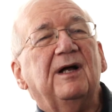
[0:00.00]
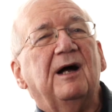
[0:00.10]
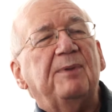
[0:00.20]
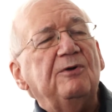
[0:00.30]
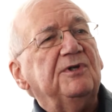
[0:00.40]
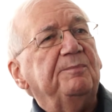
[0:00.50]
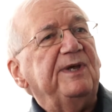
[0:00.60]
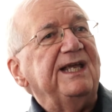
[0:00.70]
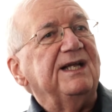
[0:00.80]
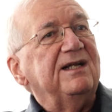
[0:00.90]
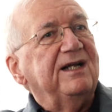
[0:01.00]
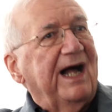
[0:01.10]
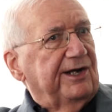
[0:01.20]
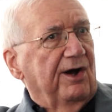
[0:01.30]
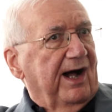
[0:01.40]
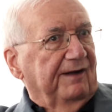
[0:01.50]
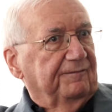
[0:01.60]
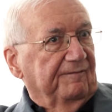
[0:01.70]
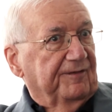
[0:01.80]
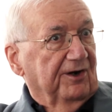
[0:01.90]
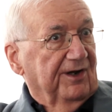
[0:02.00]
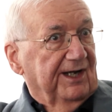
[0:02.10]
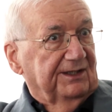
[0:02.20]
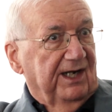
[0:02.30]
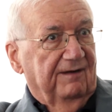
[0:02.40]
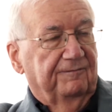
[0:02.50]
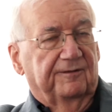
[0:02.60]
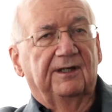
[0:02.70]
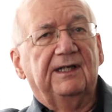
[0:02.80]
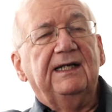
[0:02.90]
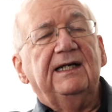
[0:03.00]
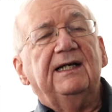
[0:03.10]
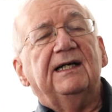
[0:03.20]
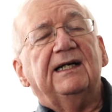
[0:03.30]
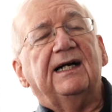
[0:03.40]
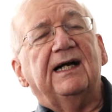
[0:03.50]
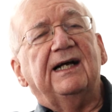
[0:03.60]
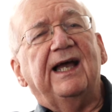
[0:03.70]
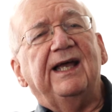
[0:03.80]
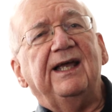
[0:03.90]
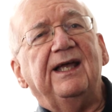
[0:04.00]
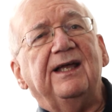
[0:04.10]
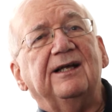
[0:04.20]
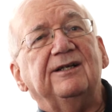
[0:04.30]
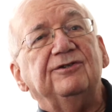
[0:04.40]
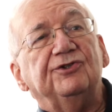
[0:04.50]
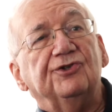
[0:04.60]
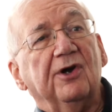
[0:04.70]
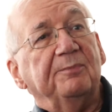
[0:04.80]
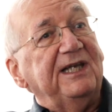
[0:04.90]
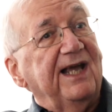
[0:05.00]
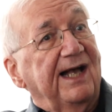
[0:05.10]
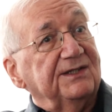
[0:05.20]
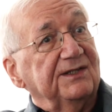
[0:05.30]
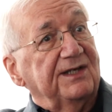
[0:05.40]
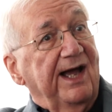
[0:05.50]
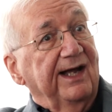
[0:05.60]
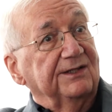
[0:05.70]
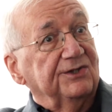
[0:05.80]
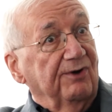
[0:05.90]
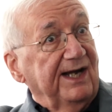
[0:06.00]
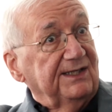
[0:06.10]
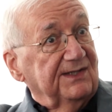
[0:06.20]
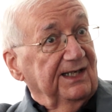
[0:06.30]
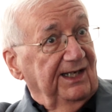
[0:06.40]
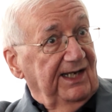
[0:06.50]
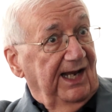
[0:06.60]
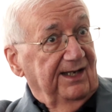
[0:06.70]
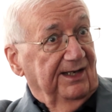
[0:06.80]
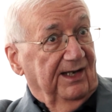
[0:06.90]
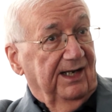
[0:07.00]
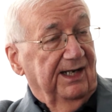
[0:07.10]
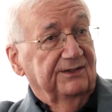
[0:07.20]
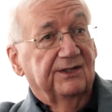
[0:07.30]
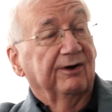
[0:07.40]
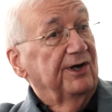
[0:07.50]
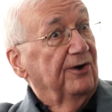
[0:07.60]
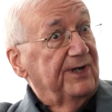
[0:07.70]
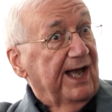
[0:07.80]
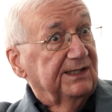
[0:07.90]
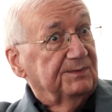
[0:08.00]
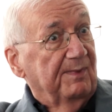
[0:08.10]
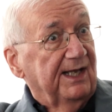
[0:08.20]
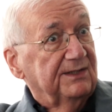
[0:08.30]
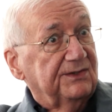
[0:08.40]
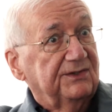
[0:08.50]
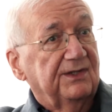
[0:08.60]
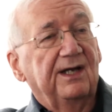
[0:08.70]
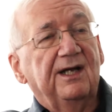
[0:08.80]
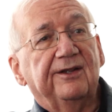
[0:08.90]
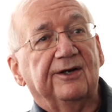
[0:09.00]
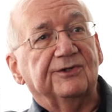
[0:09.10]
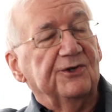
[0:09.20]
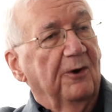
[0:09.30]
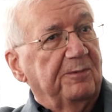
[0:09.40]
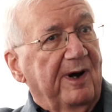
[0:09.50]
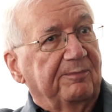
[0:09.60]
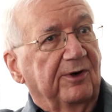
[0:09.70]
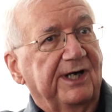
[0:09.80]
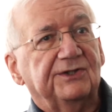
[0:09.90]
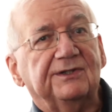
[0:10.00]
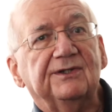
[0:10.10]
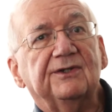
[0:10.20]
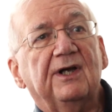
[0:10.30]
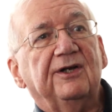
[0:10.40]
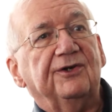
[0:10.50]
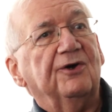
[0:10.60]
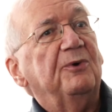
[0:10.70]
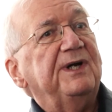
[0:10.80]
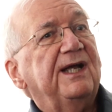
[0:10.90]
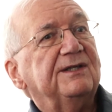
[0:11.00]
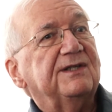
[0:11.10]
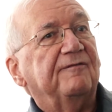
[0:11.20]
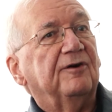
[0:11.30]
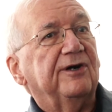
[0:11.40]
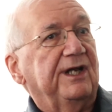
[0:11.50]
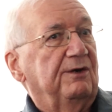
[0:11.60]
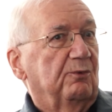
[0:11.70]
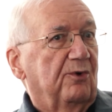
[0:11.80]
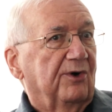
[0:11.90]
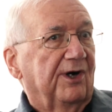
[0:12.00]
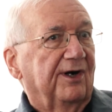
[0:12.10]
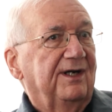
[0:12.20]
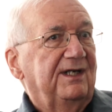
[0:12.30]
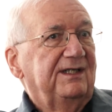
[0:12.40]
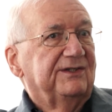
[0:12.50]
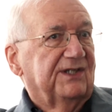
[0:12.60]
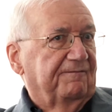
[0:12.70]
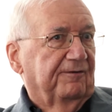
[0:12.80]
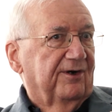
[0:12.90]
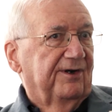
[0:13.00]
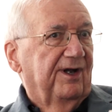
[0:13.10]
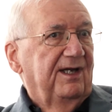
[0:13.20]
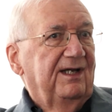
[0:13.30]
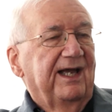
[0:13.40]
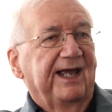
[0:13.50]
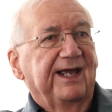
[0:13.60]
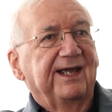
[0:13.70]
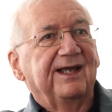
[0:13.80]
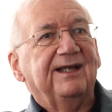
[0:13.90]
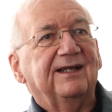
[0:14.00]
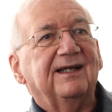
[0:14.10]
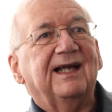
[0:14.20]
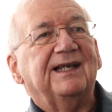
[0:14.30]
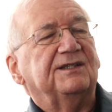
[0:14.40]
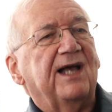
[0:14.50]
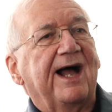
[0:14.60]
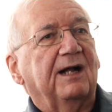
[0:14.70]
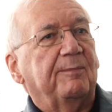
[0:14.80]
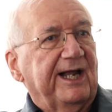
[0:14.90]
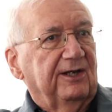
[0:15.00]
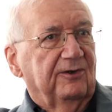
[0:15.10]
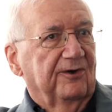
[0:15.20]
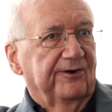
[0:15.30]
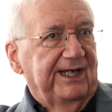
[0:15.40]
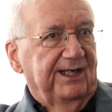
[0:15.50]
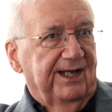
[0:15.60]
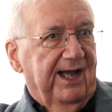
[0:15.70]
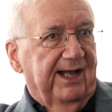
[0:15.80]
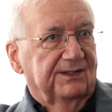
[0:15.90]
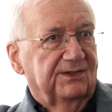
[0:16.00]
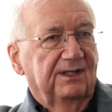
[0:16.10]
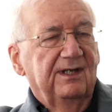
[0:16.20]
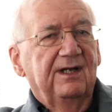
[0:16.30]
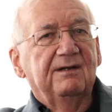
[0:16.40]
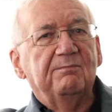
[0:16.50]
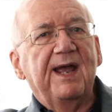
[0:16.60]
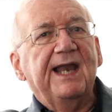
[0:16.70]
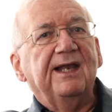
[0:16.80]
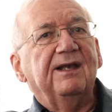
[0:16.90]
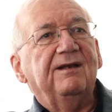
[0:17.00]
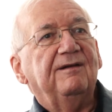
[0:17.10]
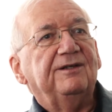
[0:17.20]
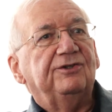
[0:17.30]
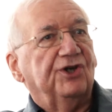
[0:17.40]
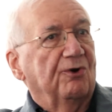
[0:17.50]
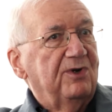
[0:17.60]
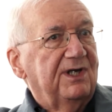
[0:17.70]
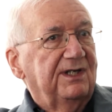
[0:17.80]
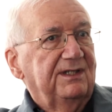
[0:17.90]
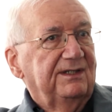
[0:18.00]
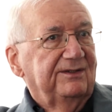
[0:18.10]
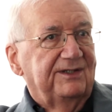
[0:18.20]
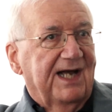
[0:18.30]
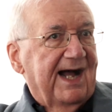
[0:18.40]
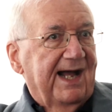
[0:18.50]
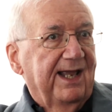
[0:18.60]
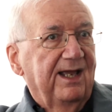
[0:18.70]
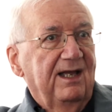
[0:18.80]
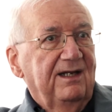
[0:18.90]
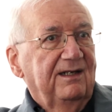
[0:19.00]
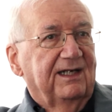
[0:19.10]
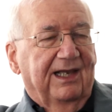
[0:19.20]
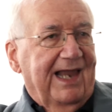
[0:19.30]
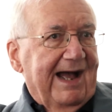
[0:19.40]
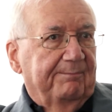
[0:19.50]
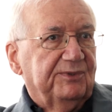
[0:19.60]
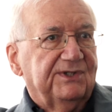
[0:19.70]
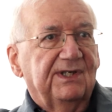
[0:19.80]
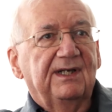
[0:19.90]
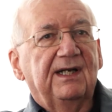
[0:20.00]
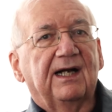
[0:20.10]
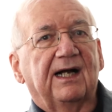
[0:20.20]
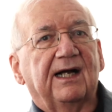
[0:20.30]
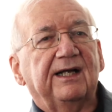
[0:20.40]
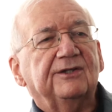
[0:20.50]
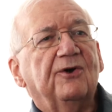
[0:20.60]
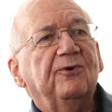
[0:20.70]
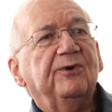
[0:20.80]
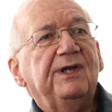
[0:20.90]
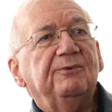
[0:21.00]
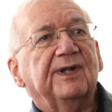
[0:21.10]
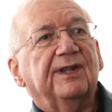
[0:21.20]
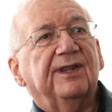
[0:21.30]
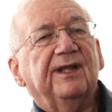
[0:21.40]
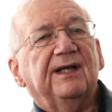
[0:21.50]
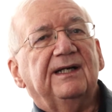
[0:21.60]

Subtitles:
about to be cut off if they're not careful. A German gas attack strikes the Canadian lines. There are no gas masks. There's no preparations. No one has ever in war suffered an attack by chlorine gas. Men choke, die, collapse. It's only with